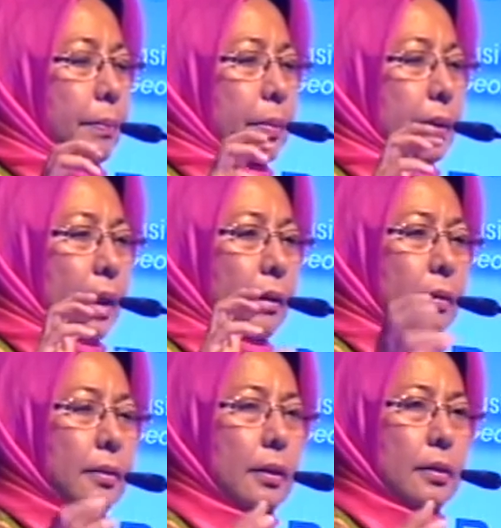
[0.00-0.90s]
the
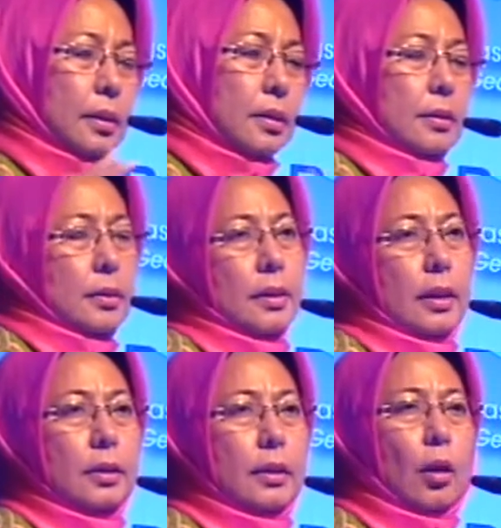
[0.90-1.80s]
other thing, this is the
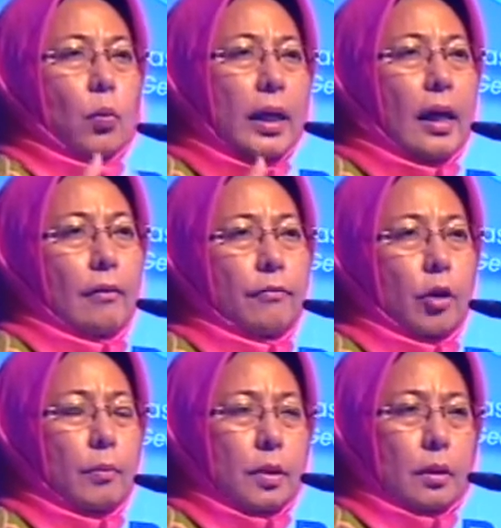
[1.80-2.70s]
data that we have
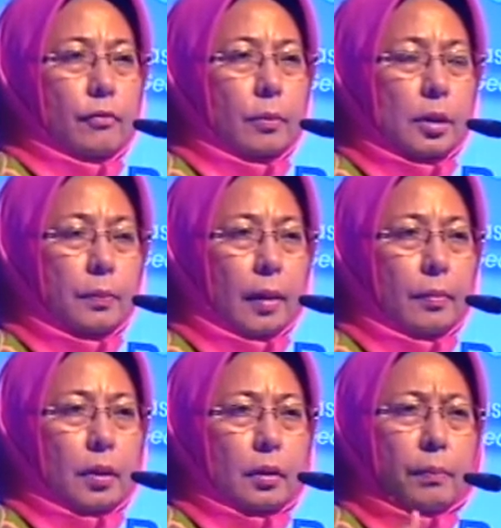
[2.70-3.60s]
from the
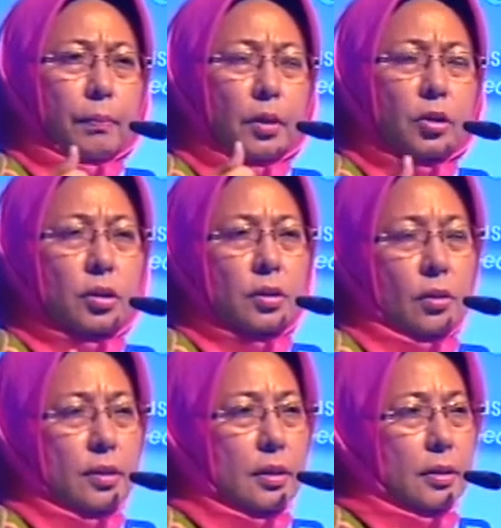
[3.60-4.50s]
department, the pollution
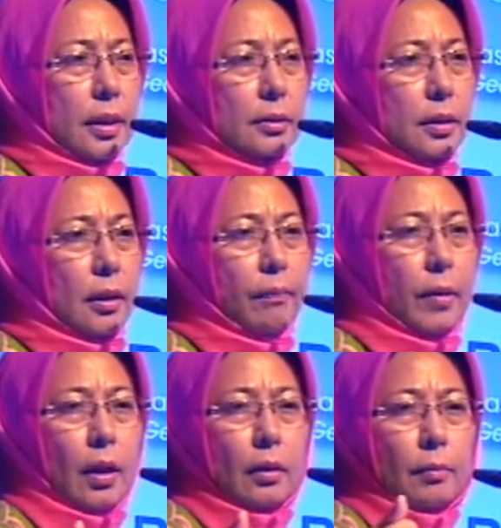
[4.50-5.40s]
sources data,
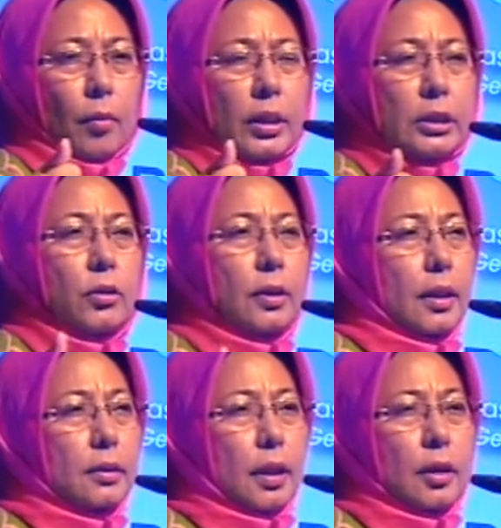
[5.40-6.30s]
the monitoring
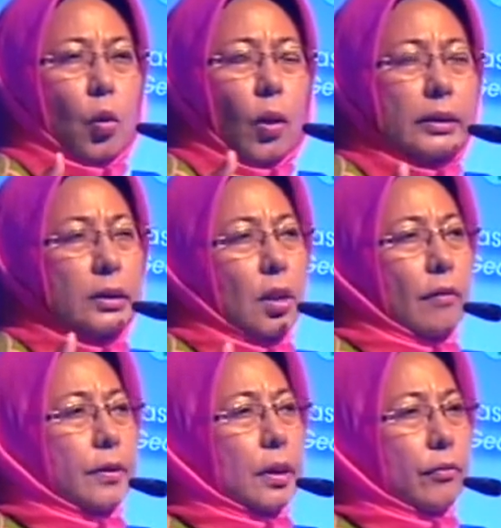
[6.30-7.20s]
data, the quality
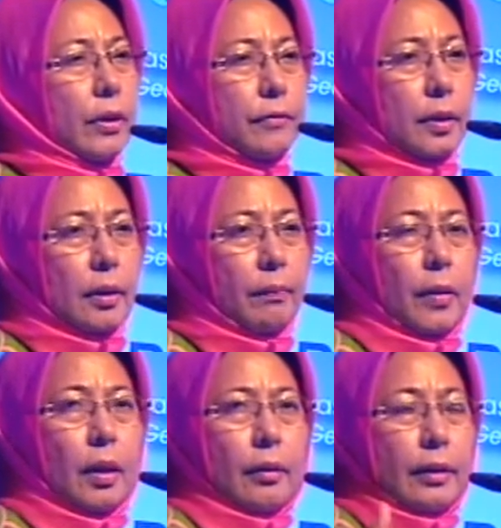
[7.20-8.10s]
of the river,
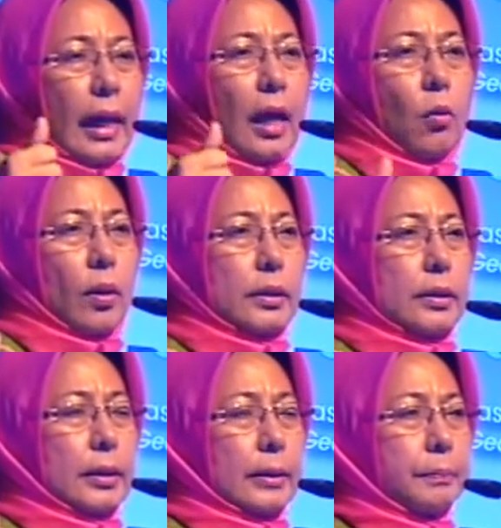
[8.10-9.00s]
the air
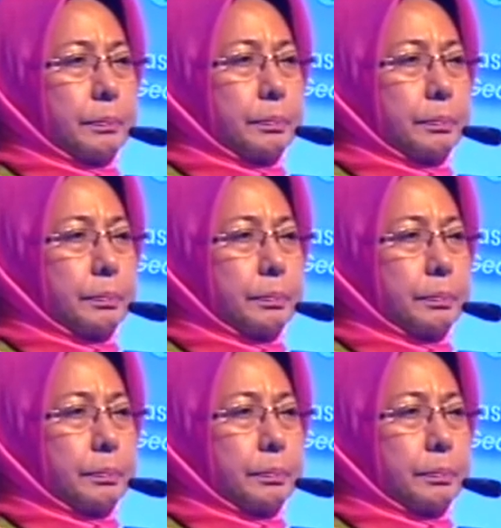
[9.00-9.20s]
quality.